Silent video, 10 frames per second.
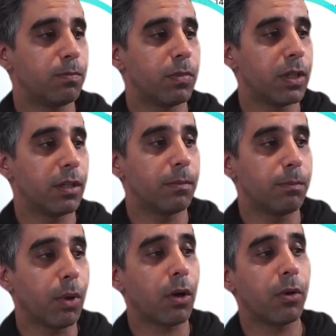
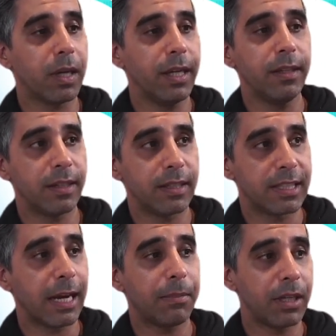borrow ETH and
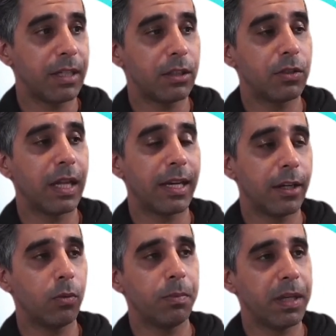zap it into that
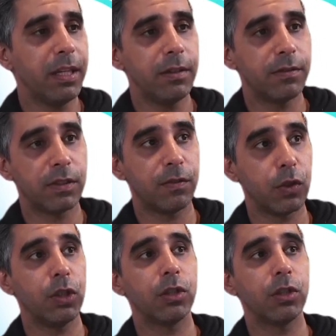LP for you to